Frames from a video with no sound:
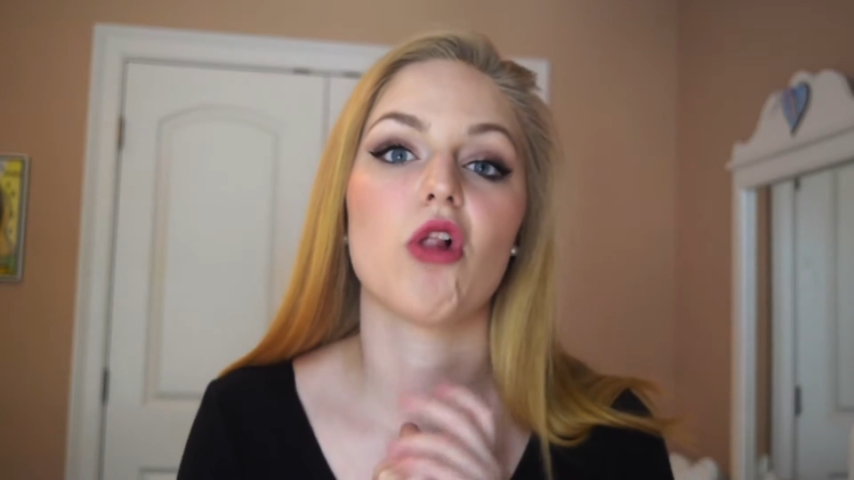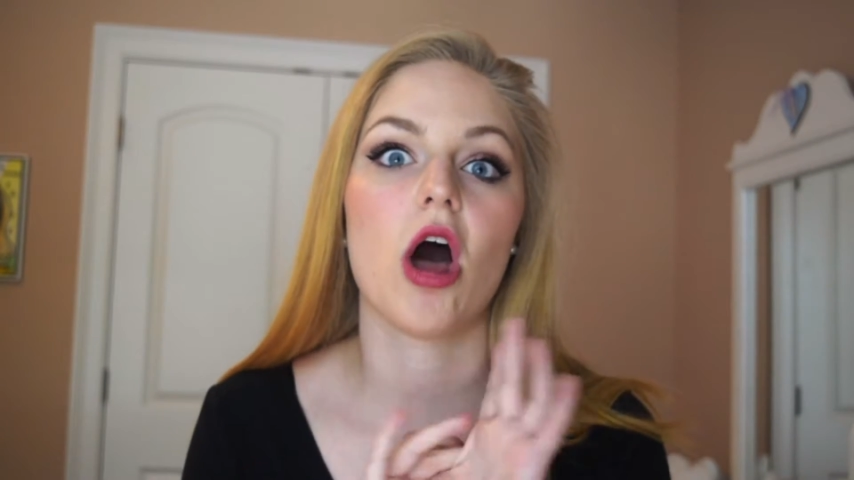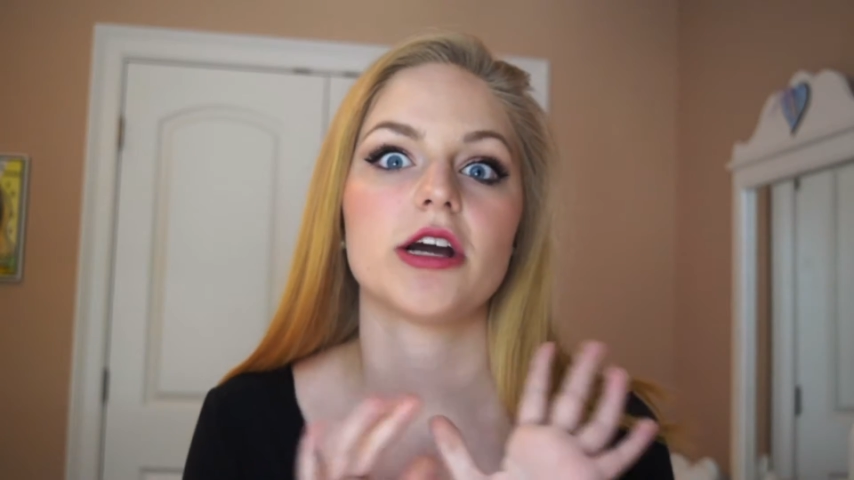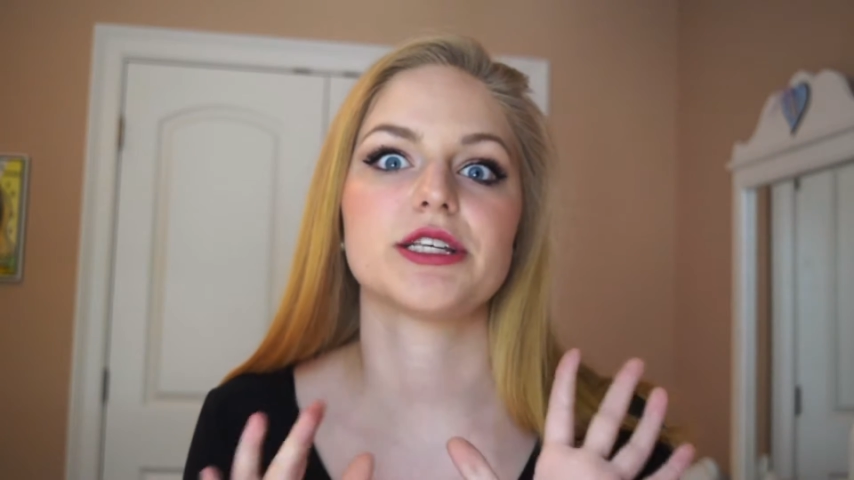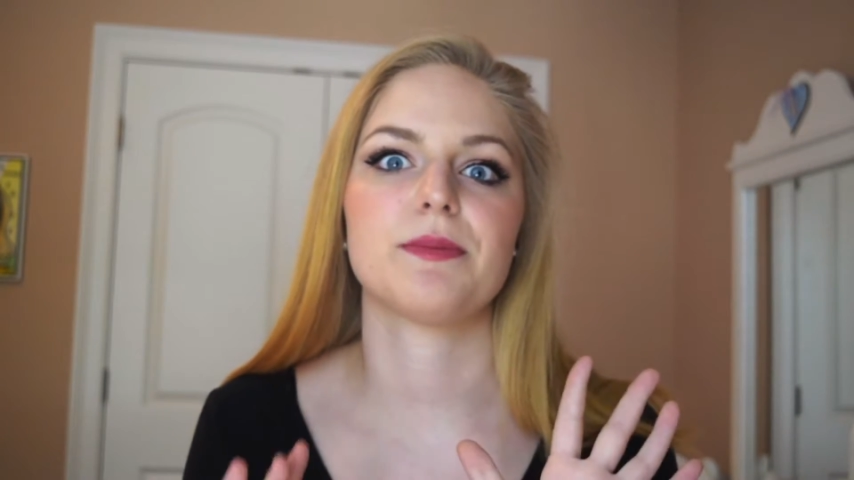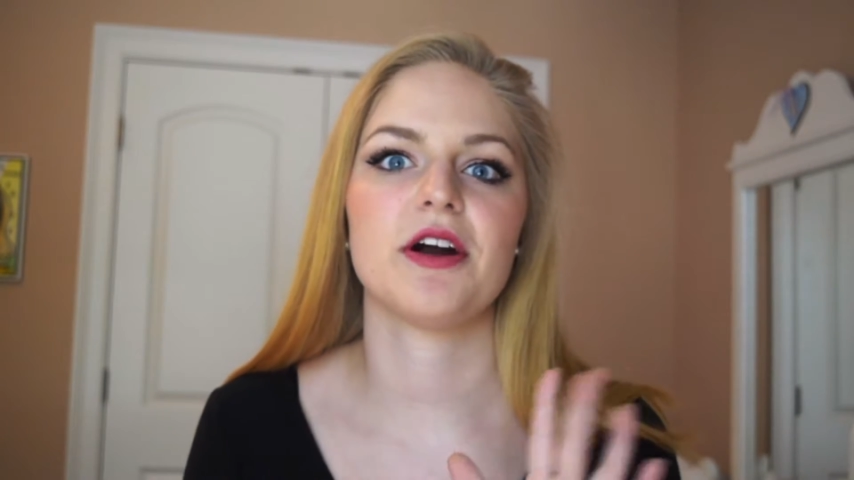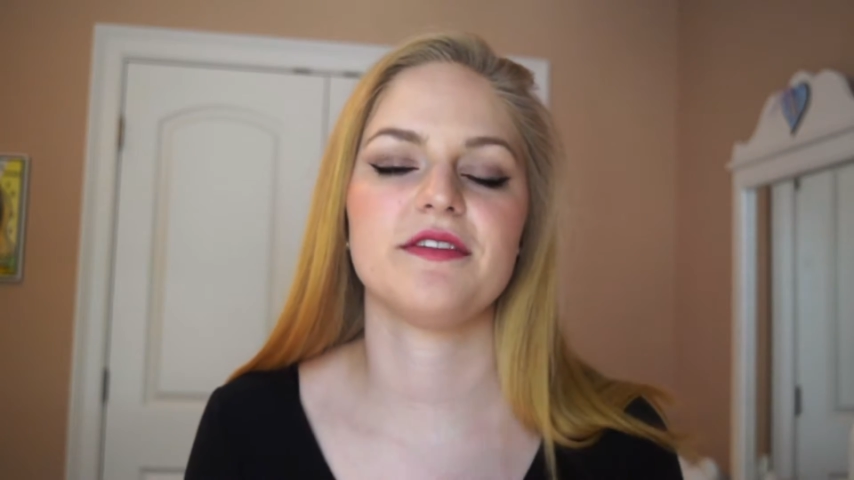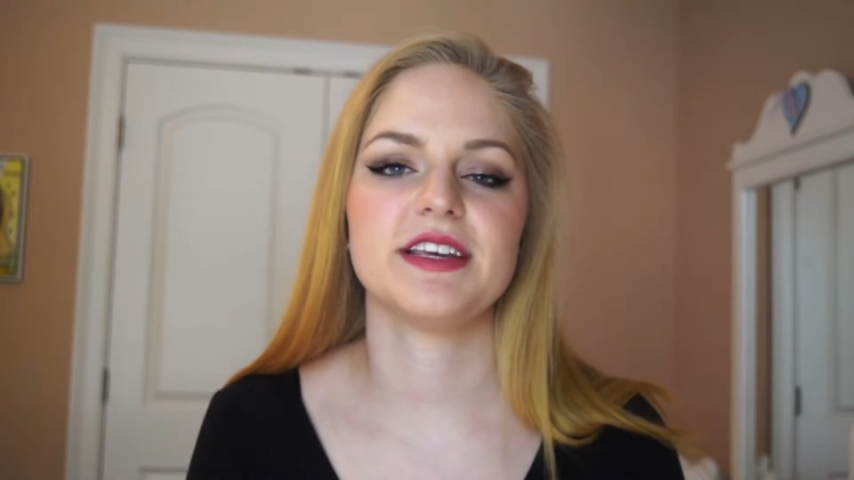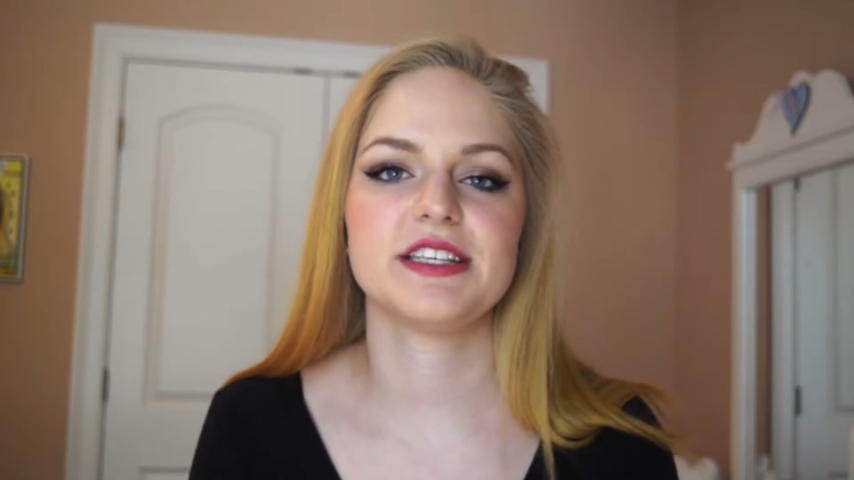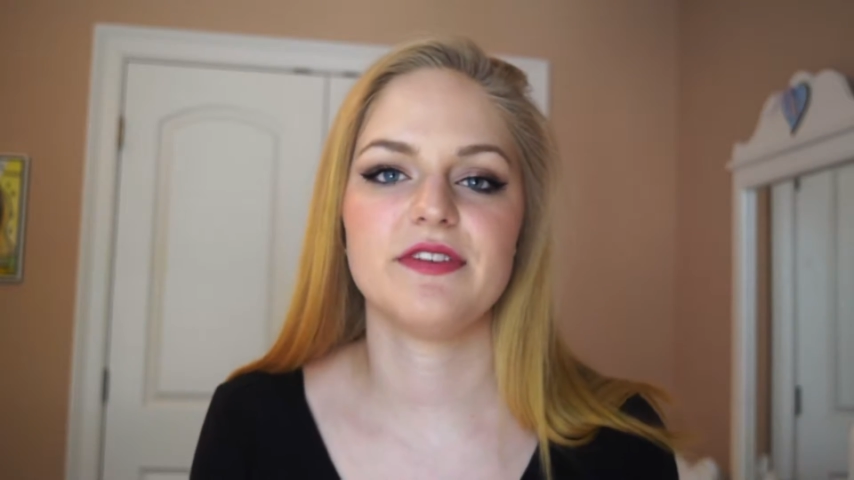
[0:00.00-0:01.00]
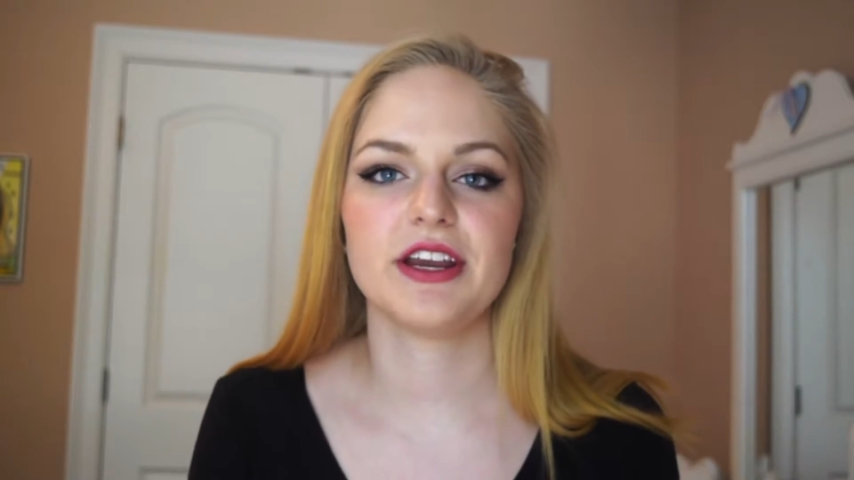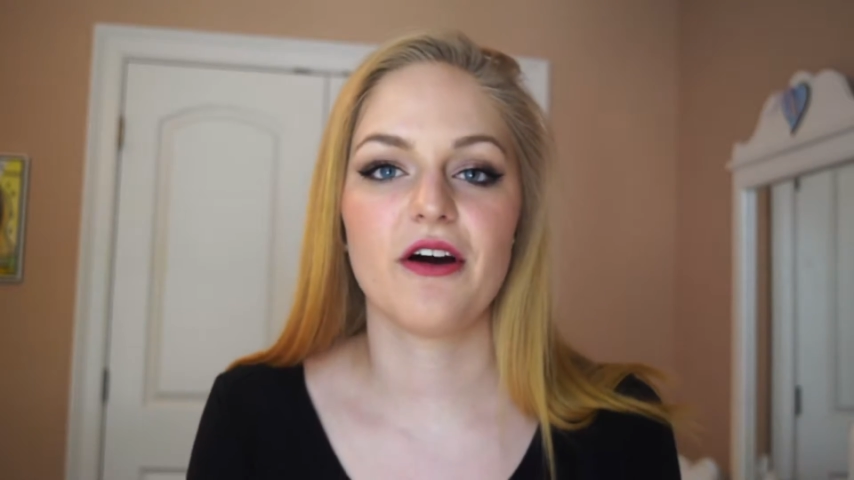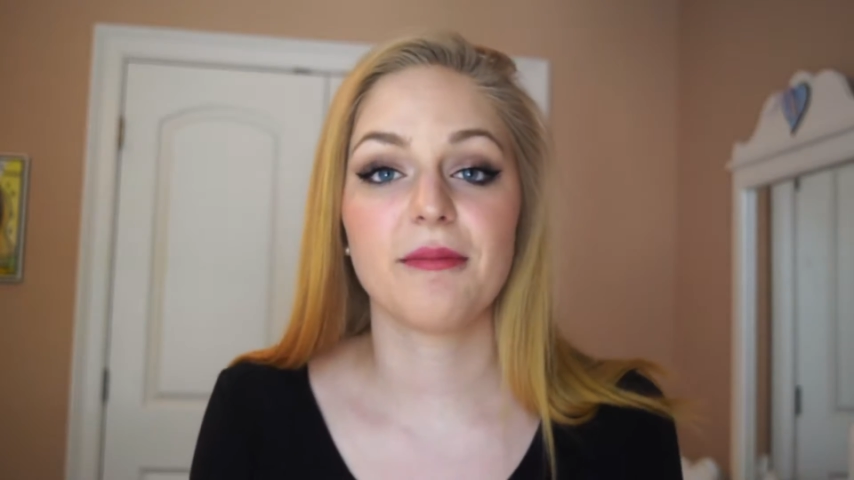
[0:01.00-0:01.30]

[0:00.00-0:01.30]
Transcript: longest part of this video,